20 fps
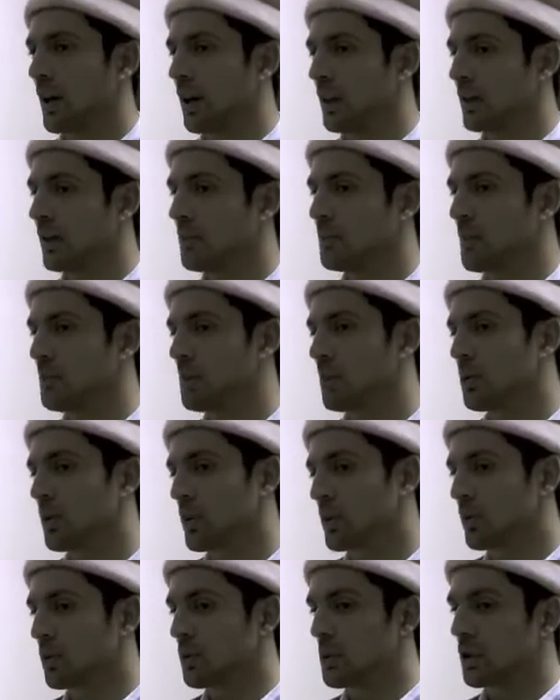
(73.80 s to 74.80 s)
And then maybe
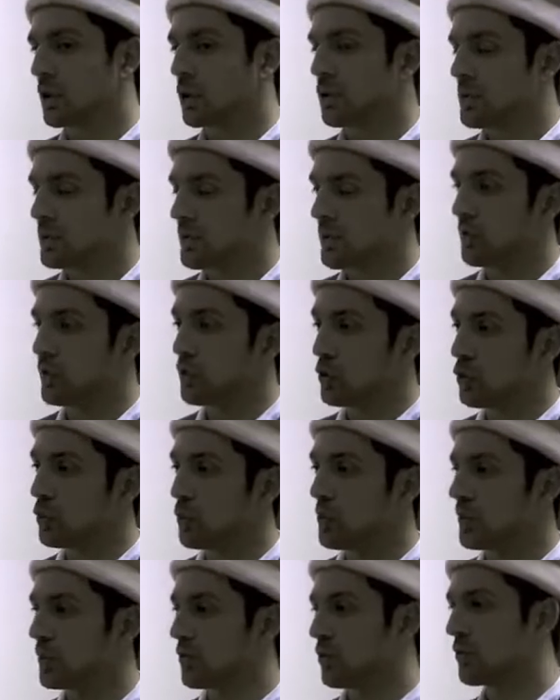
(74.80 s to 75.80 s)
once a week or once every 2
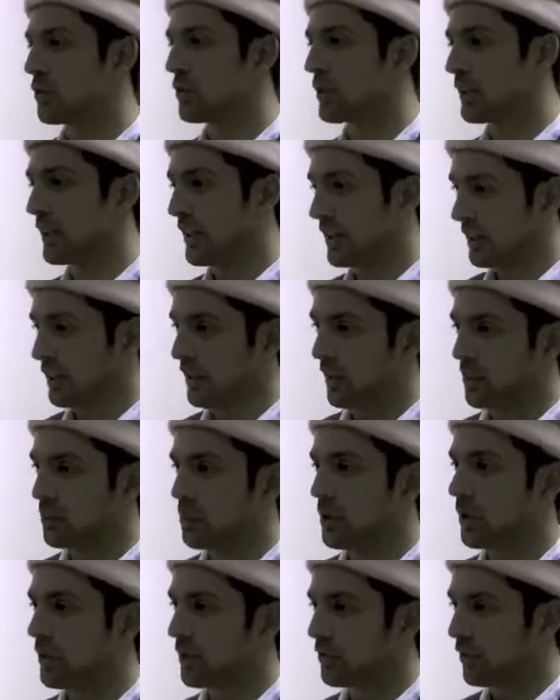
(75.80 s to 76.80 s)
weeks you run the 10k,
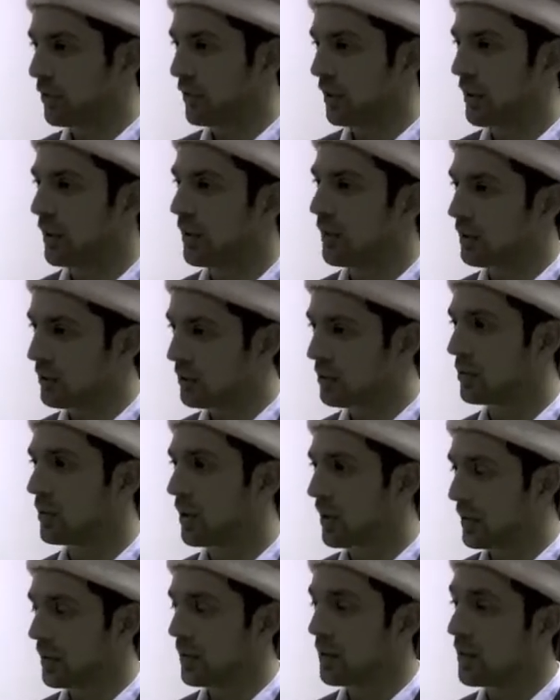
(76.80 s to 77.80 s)
but
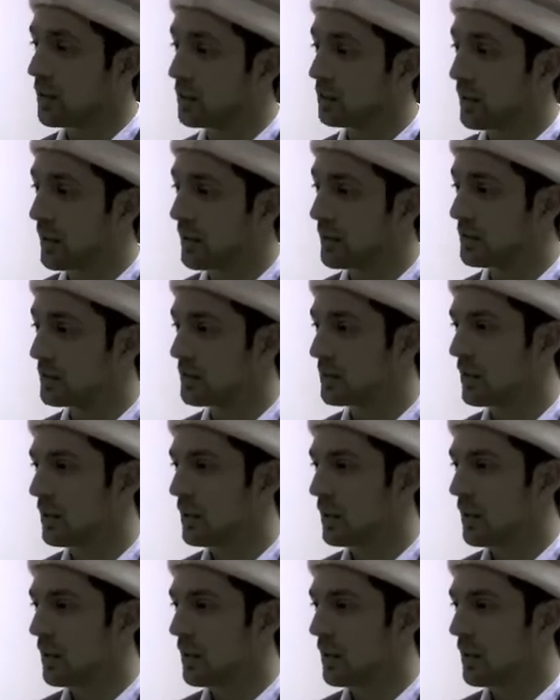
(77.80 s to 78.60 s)
at a hard pace.